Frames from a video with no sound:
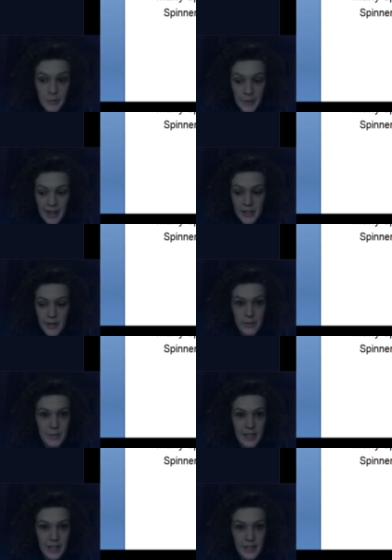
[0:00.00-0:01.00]
Well, I guess we
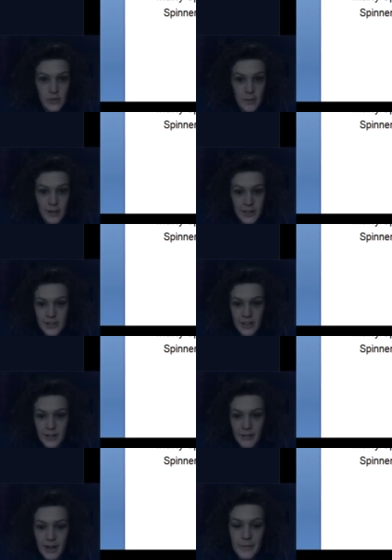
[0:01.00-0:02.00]
haven't made it yet, so I better get
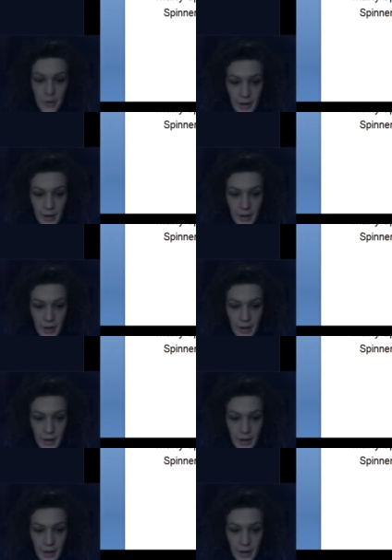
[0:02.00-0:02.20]
started, right?